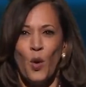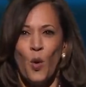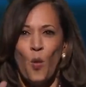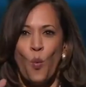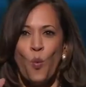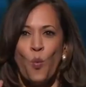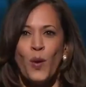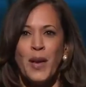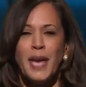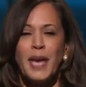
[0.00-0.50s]

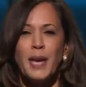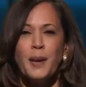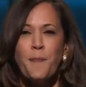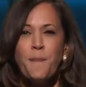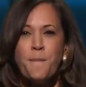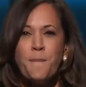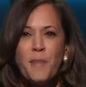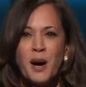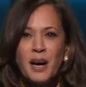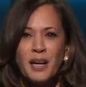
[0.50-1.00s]
We
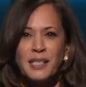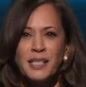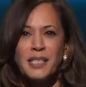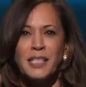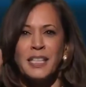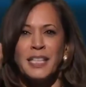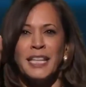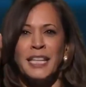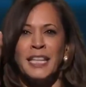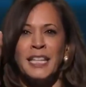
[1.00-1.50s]
must
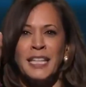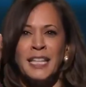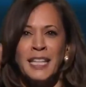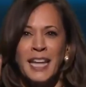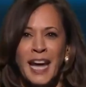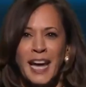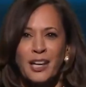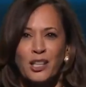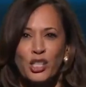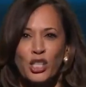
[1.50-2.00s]

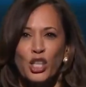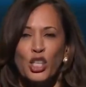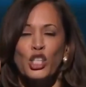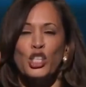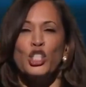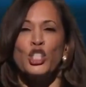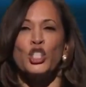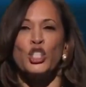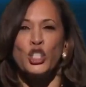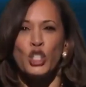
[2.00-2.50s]
elect
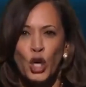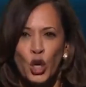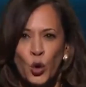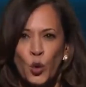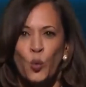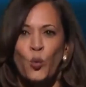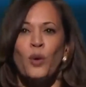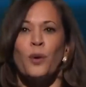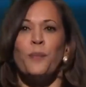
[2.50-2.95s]
Joe